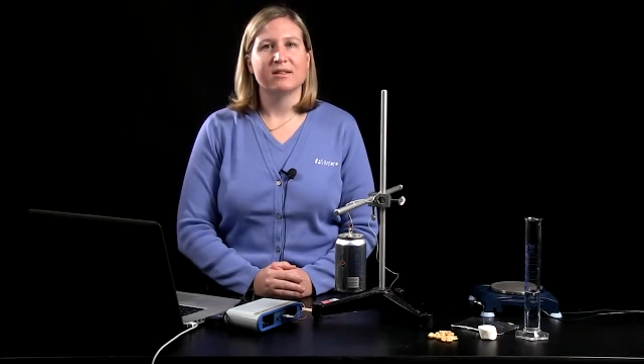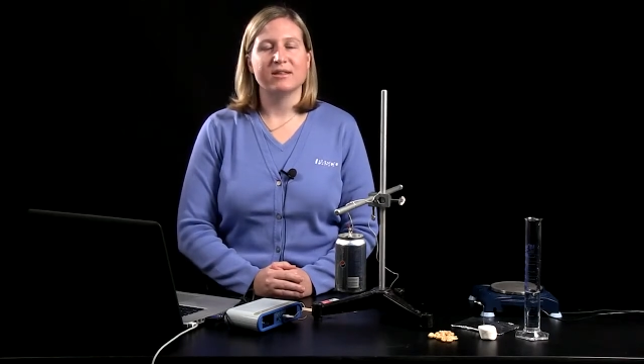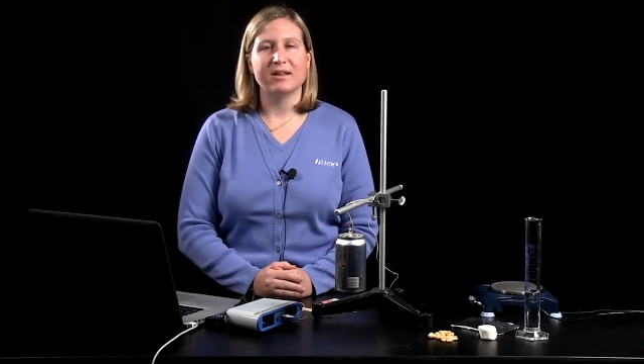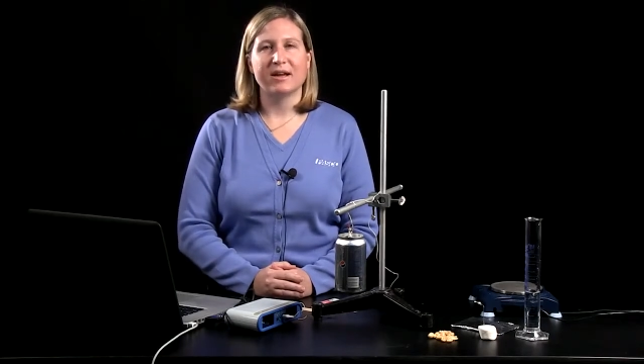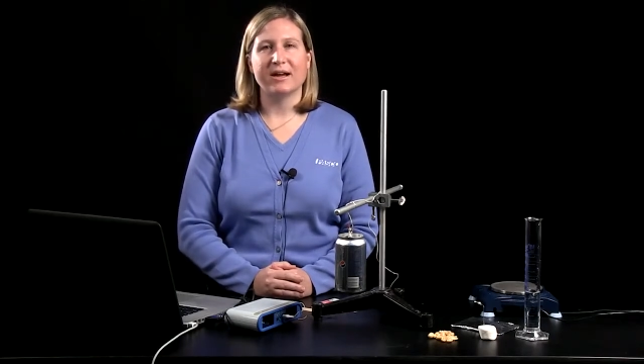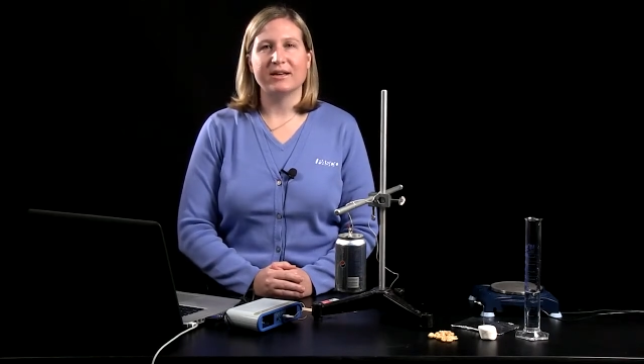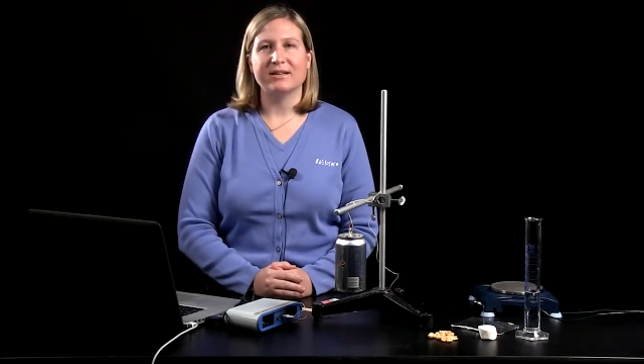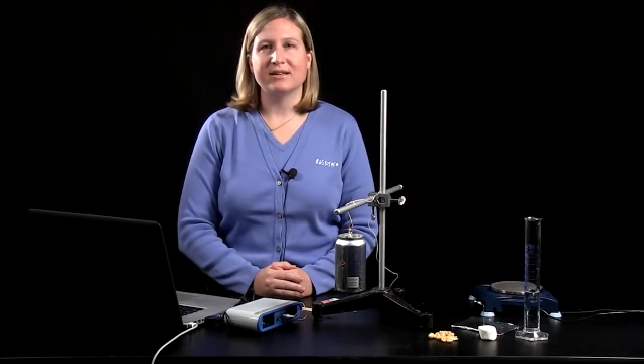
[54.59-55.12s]

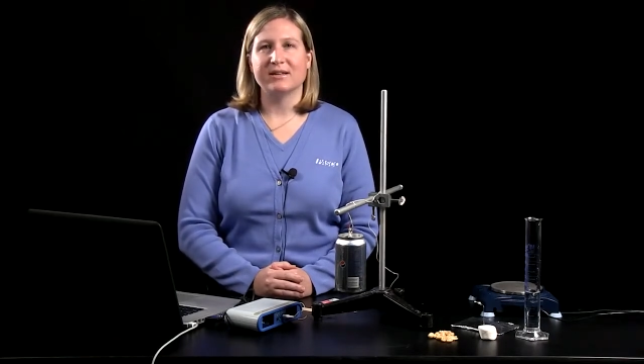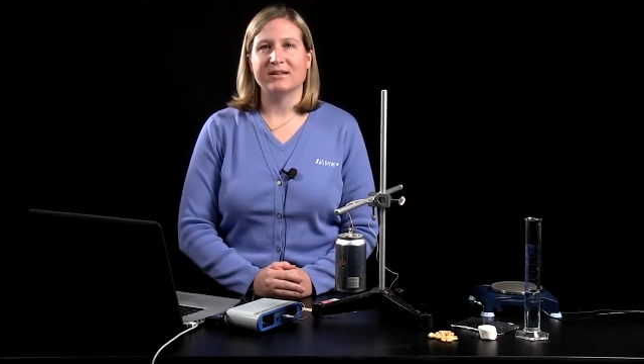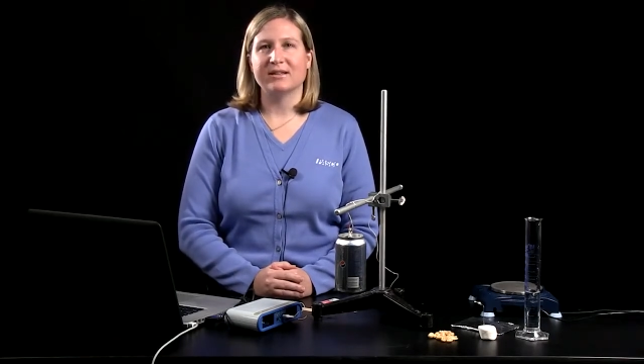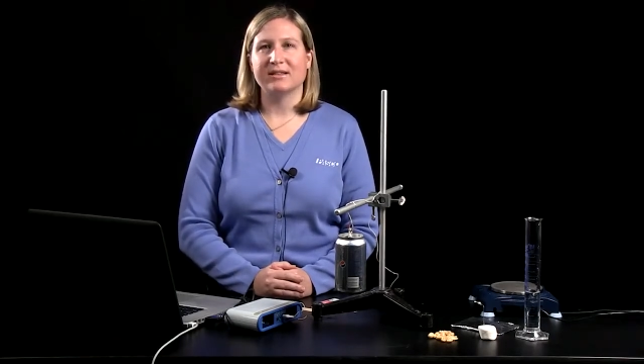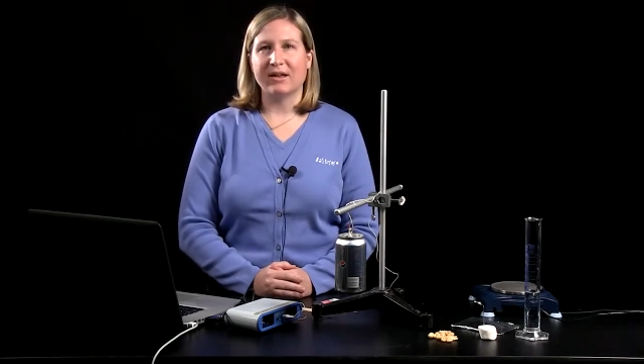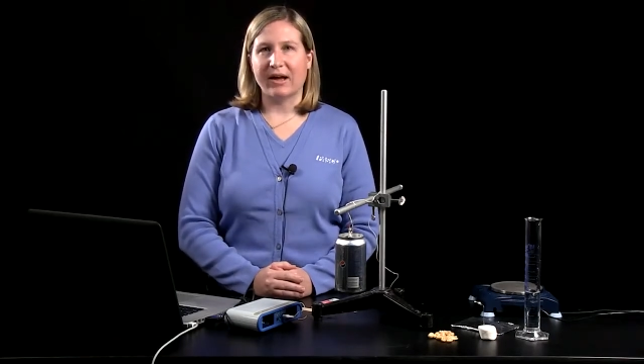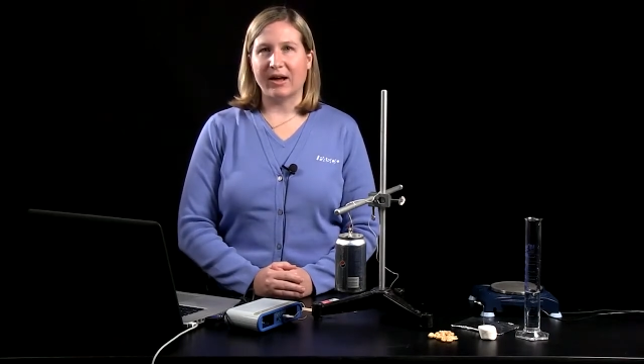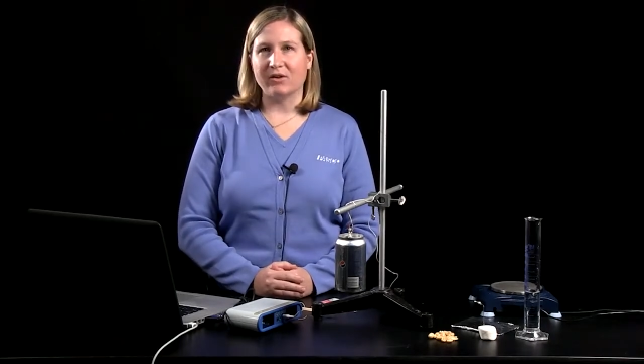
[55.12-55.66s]
the
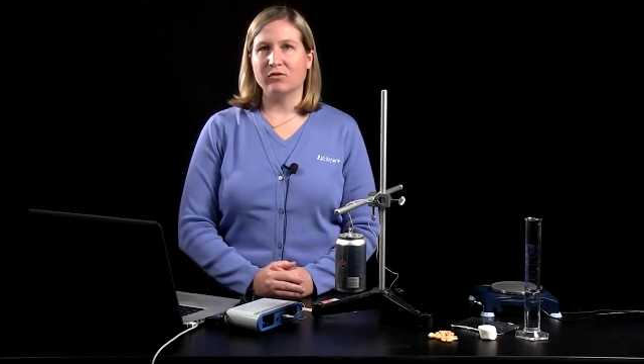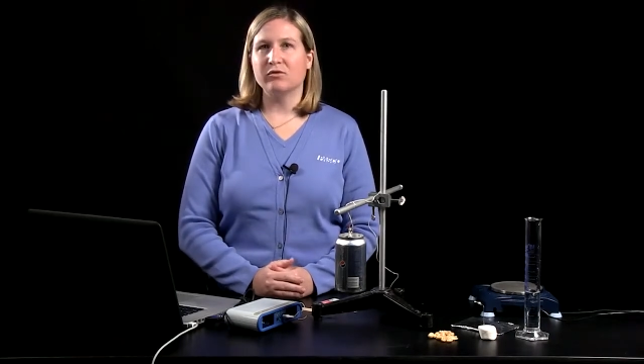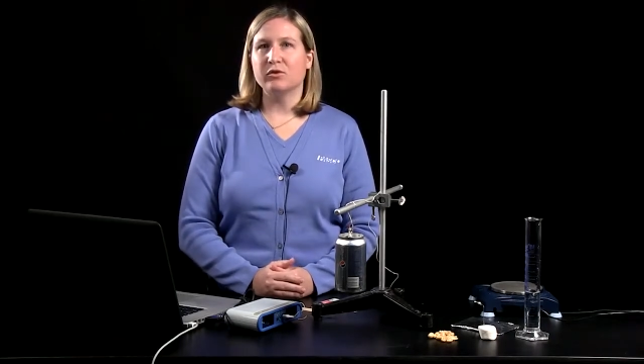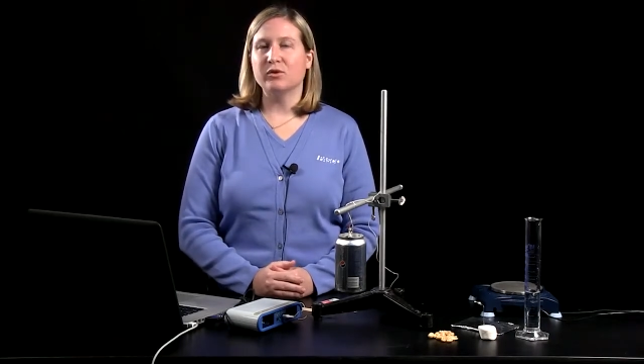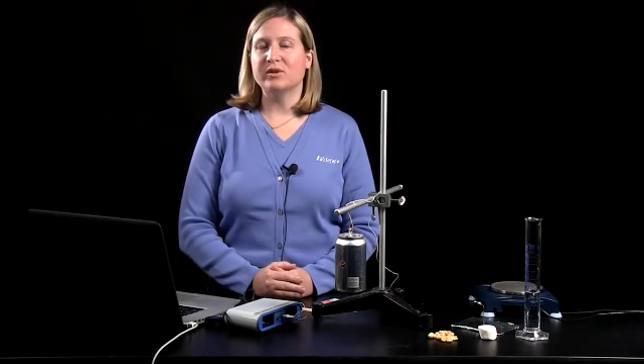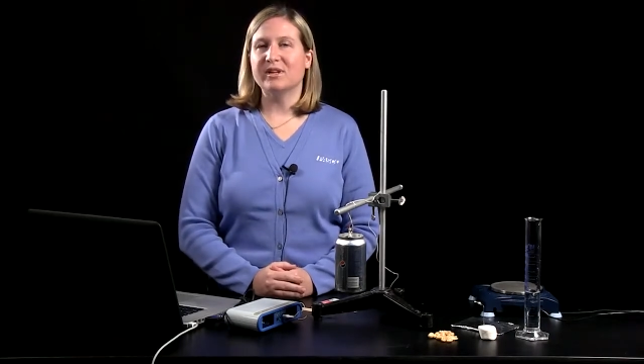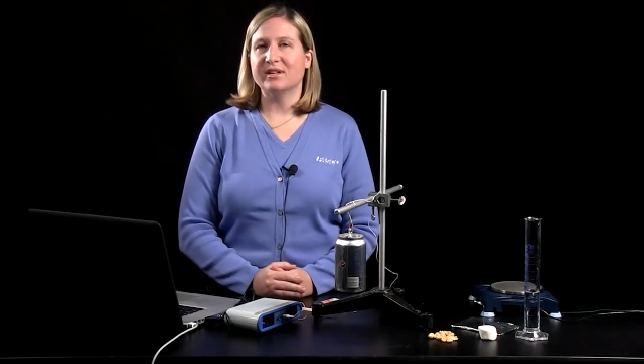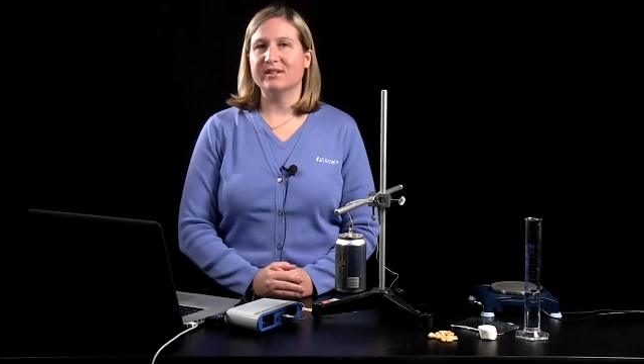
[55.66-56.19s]
idea that
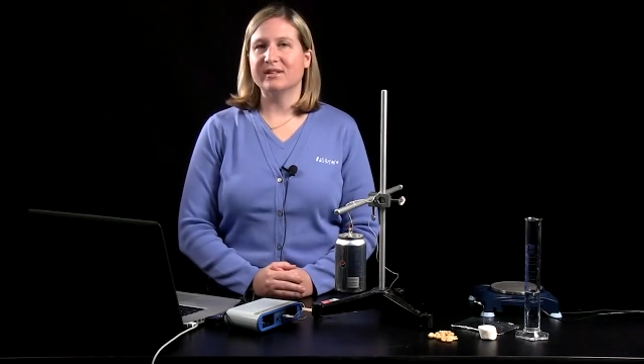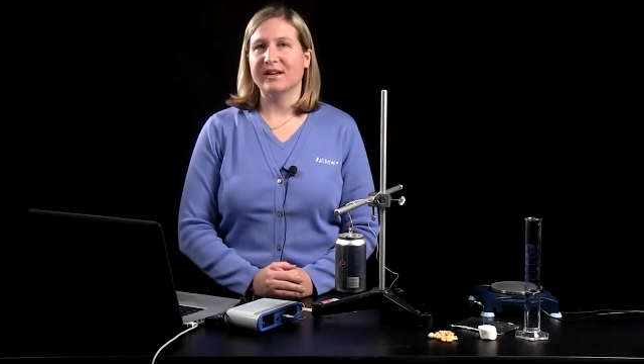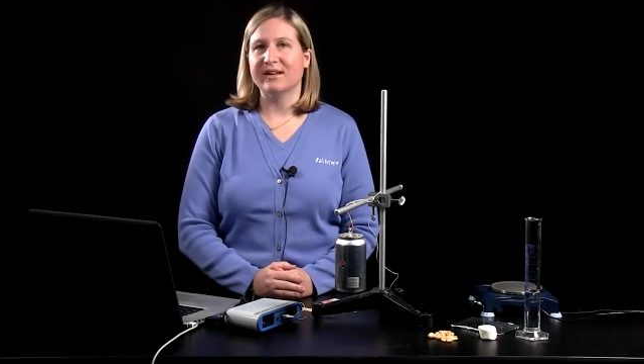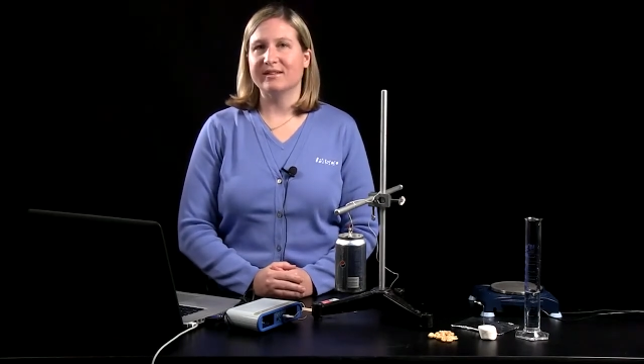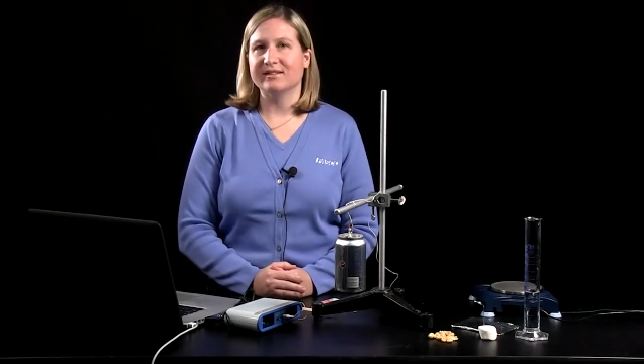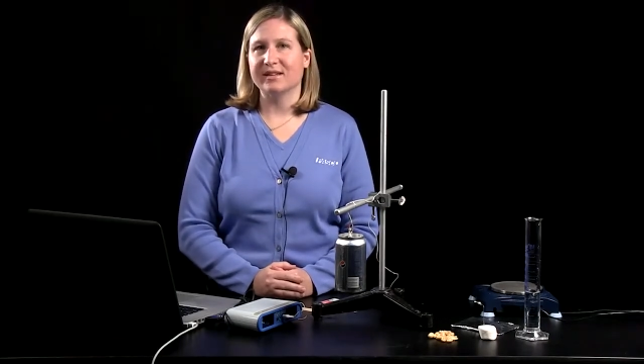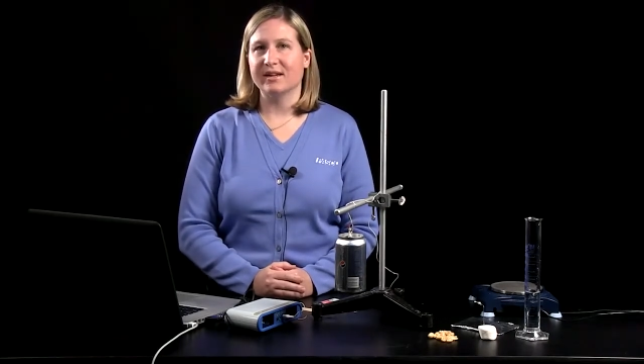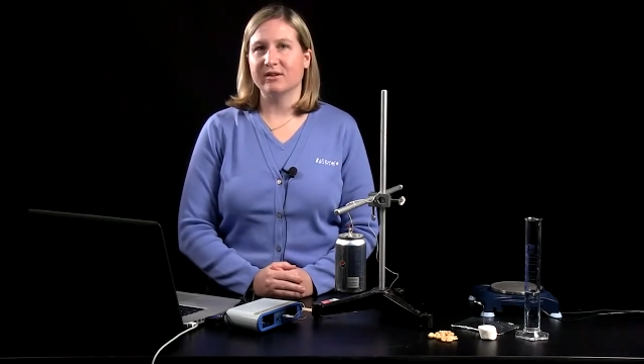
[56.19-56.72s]
food
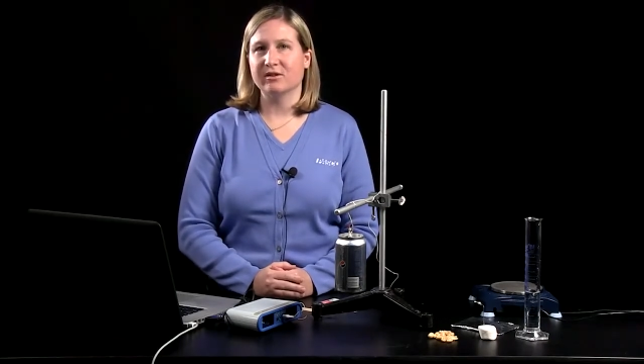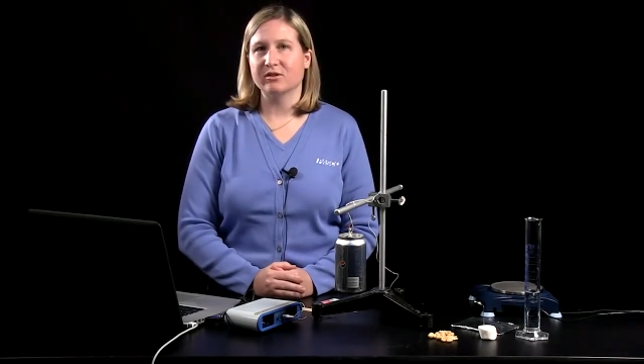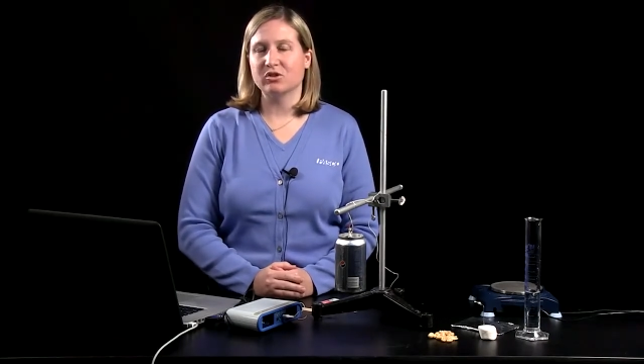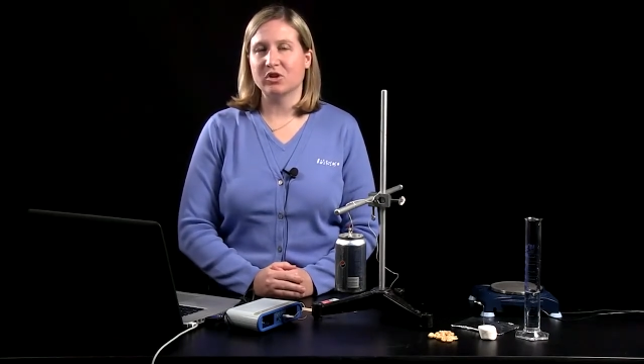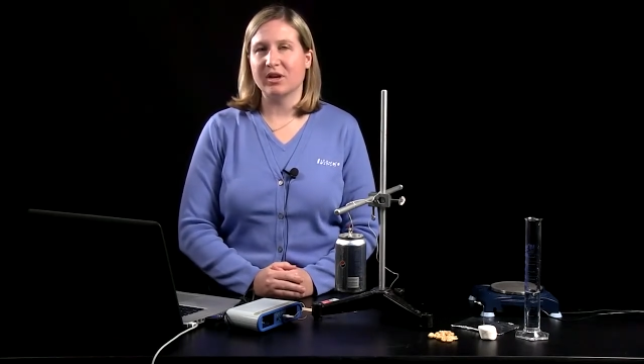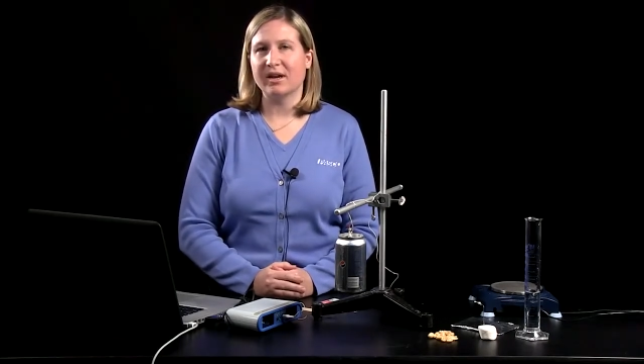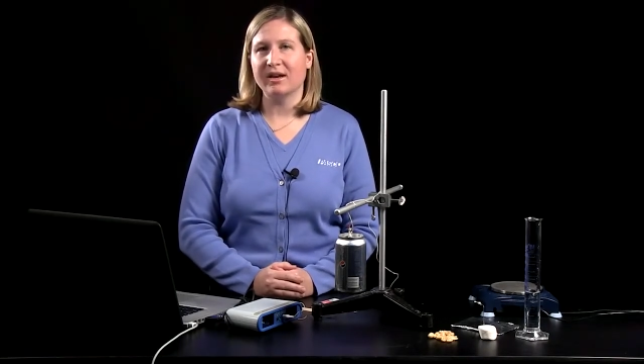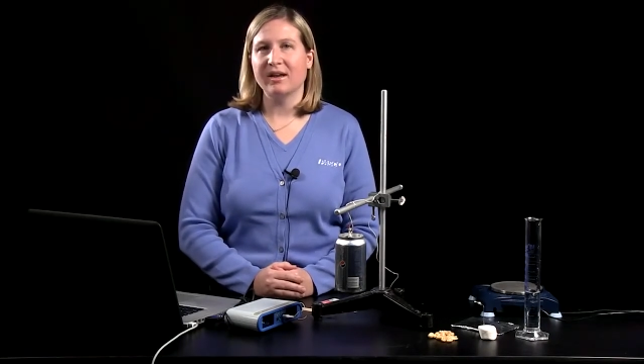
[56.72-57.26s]
contains
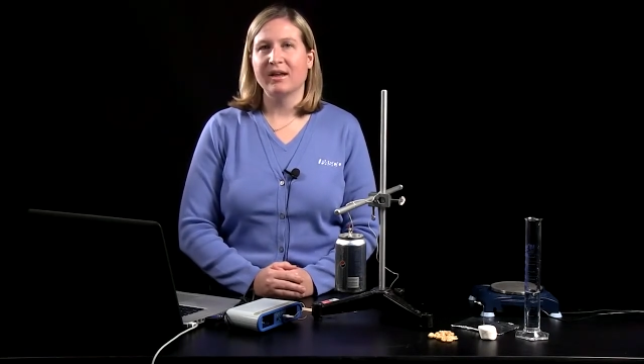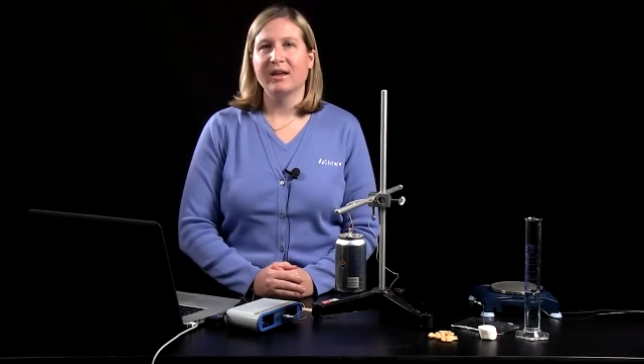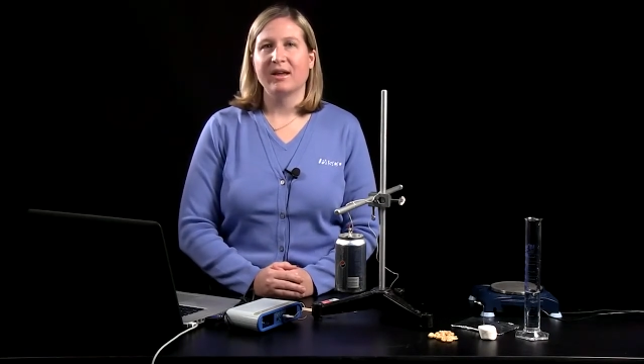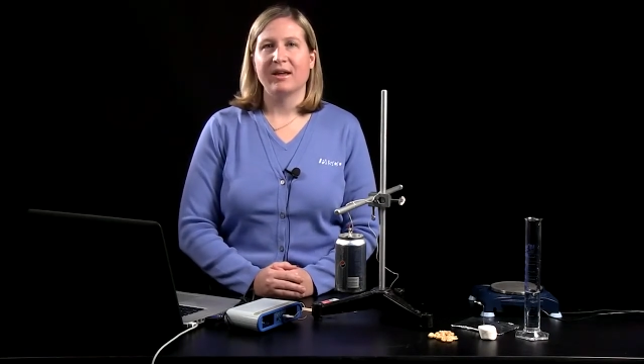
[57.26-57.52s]
energy